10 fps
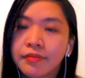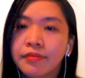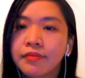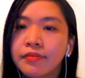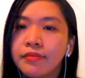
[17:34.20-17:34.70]

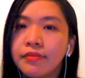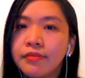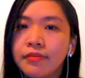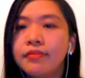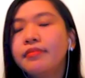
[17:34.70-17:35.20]

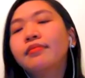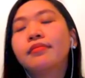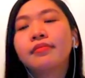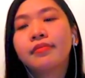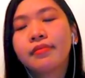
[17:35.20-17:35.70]

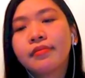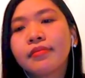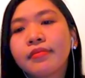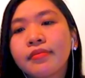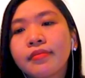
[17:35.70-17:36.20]

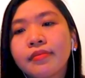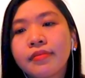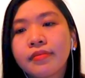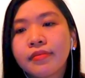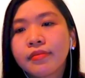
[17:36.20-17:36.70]

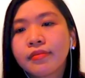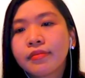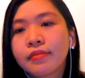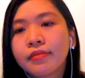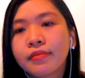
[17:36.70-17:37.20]

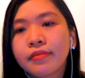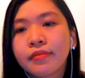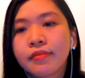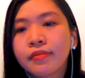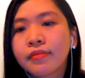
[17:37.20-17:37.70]

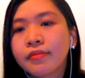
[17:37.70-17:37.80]
No words are spoken by the person on screen.